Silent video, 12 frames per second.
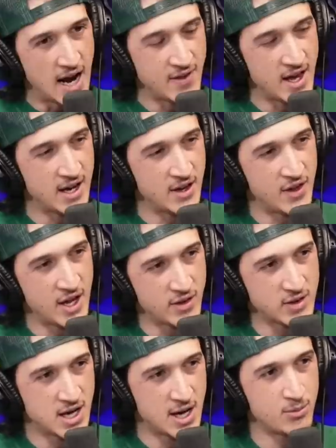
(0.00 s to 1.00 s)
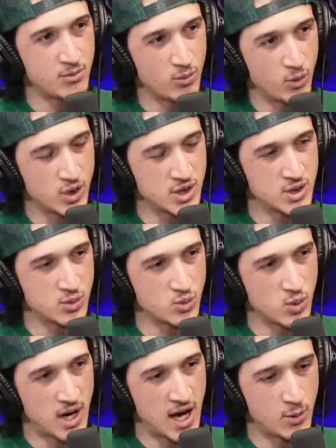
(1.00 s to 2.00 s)
And then the other time was
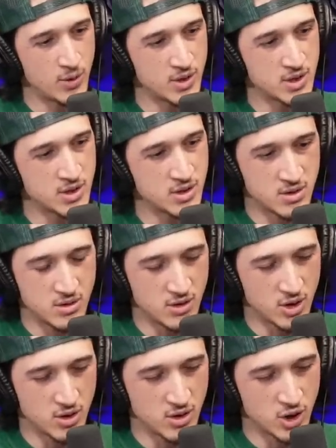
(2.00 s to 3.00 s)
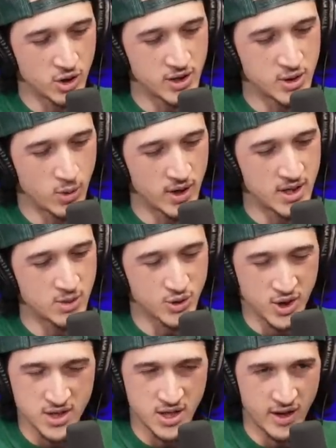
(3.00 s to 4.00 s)
when I was early 20s,
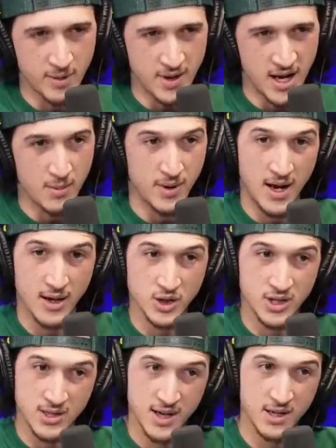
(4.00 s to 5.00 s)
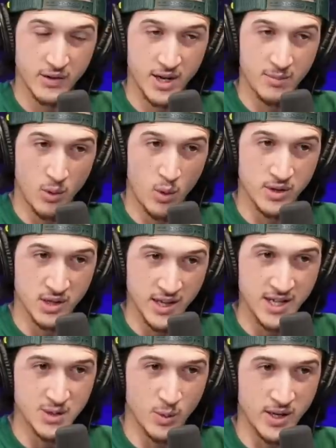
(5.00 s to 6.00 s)
which I still am now, but I actually technically I'm more into
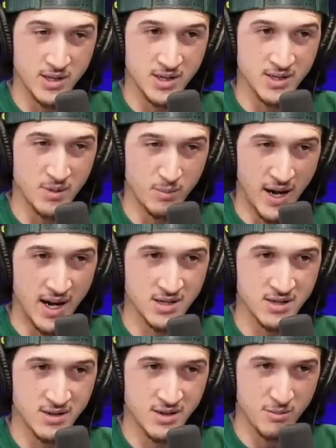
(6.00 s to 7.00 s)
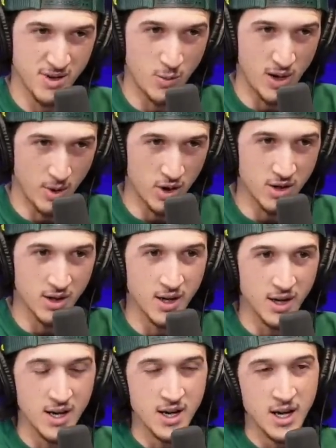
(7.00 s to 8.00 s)
late 20s because I'm past the midway mark.
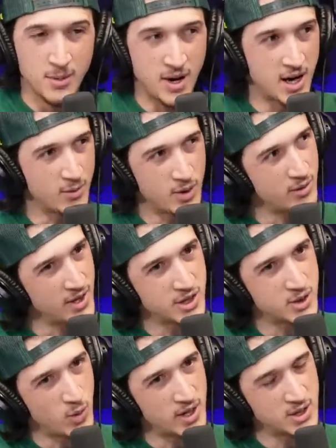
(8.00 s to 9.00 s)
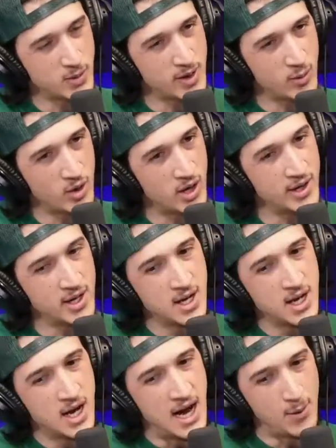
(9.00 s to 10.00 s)
Yeah. My, around like 2021, 20,
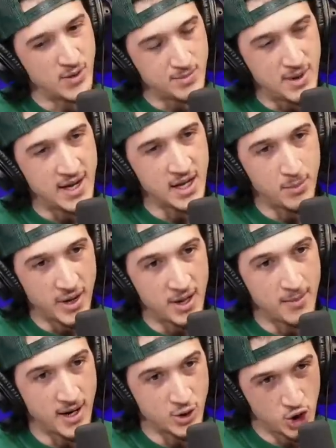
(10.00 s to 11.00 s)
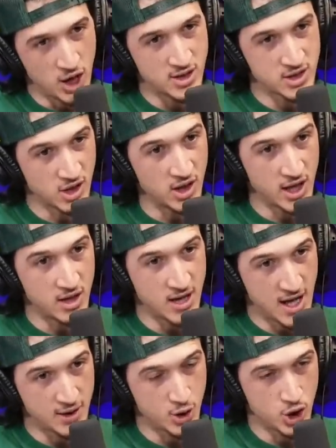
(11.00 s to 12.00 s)
I was meeting a buddy of mine, Sean
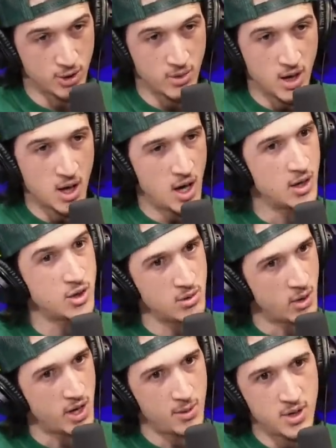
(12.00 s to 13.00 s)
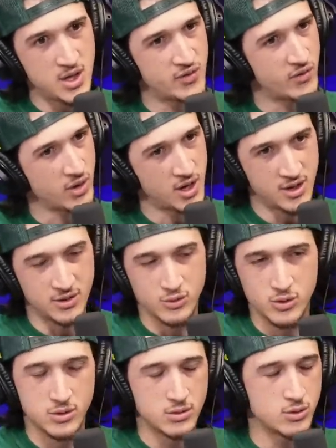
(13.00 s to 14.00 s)
Scully, at the gym. And you know him, he's
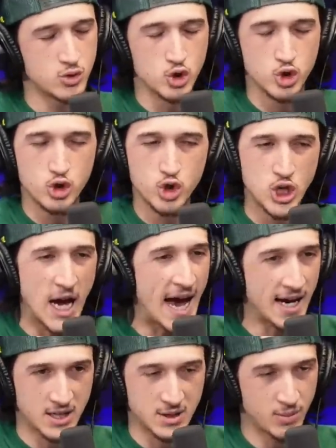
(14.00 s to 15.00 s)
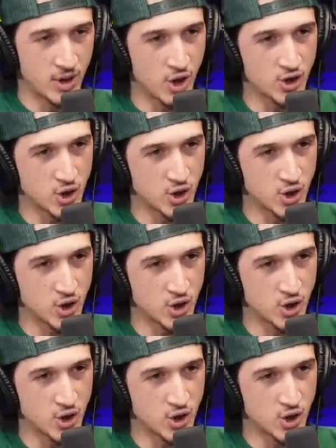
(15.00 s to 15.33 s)
fucking jacked, but yeah.